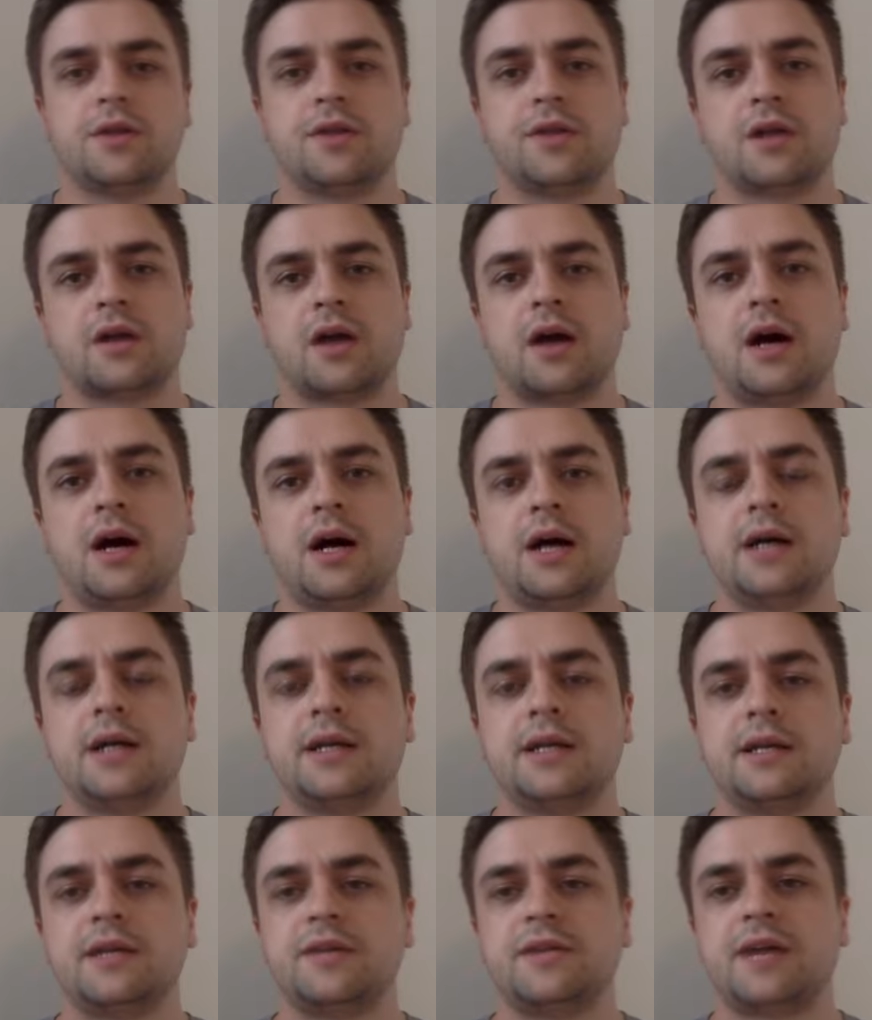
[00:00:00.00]
The
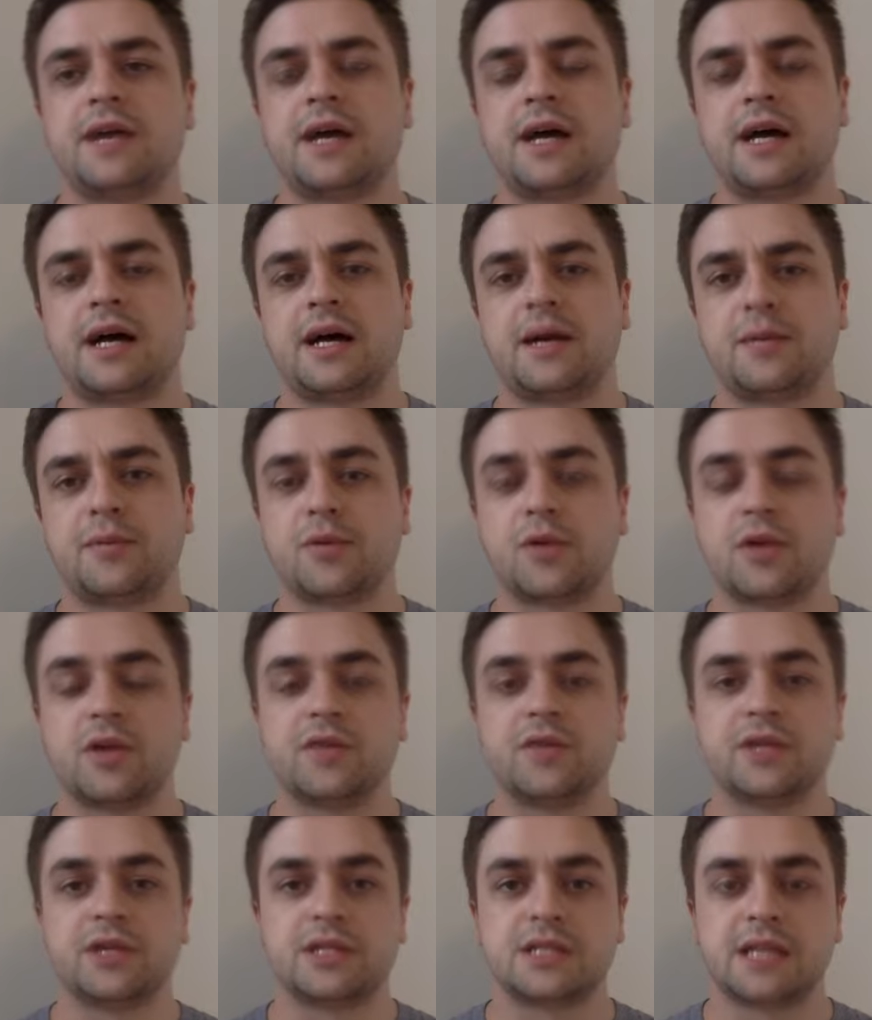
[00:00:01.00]
kind that
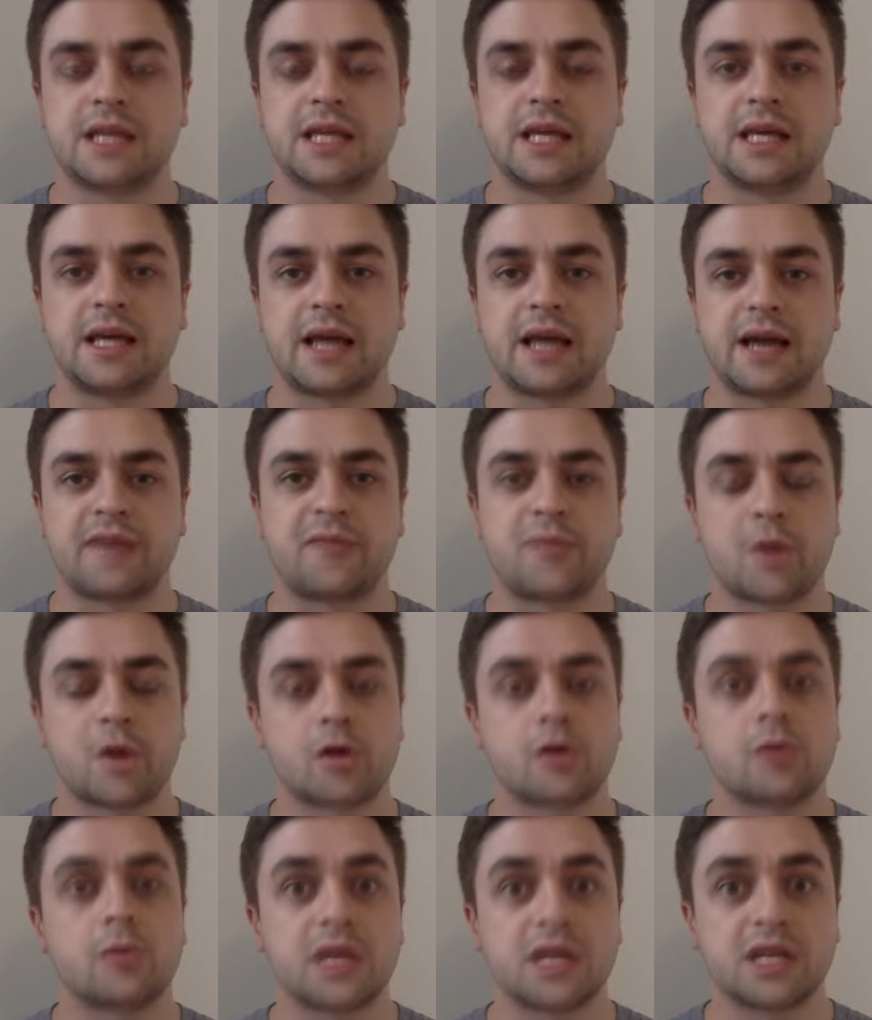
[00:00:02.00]
previously have
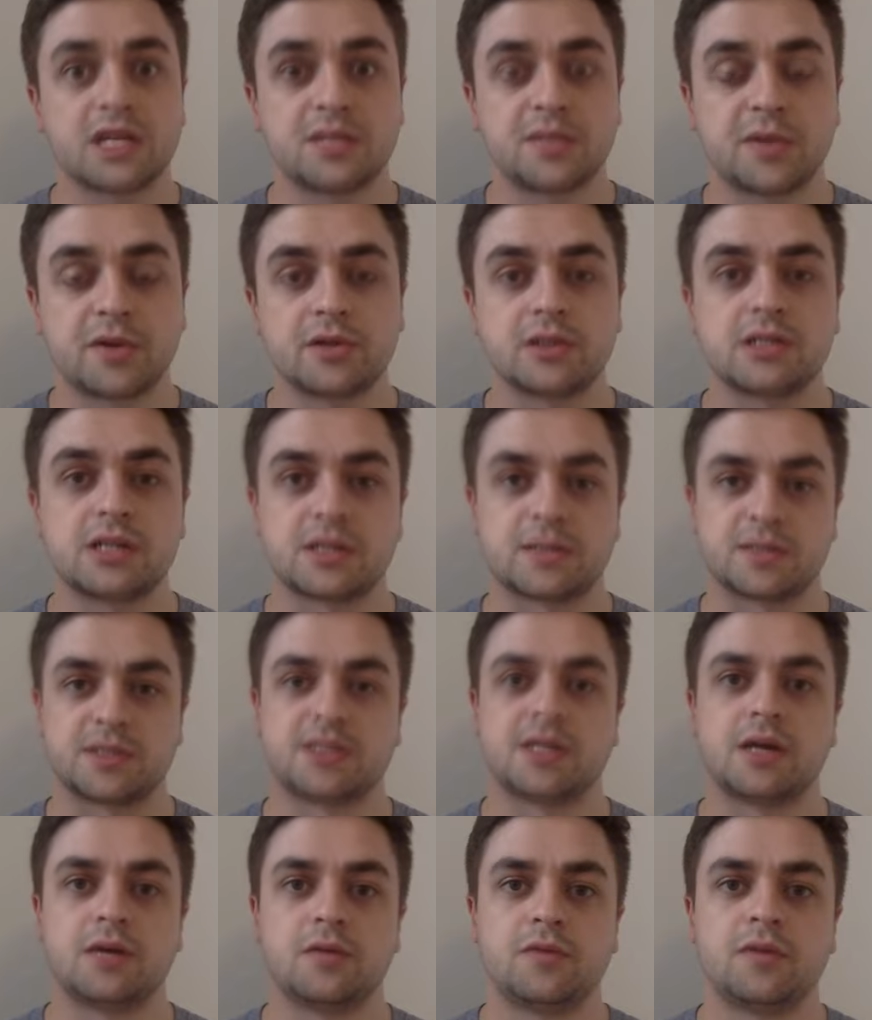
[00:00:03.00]
programming experience like
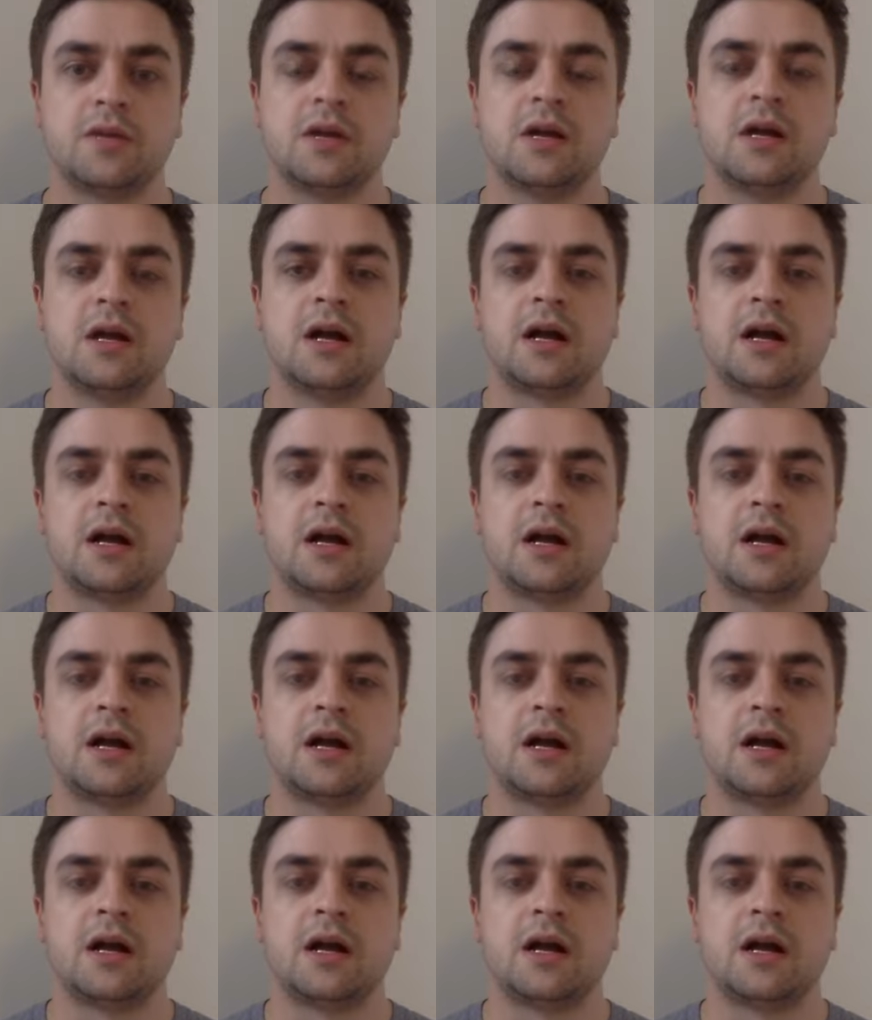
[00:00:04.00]
myself,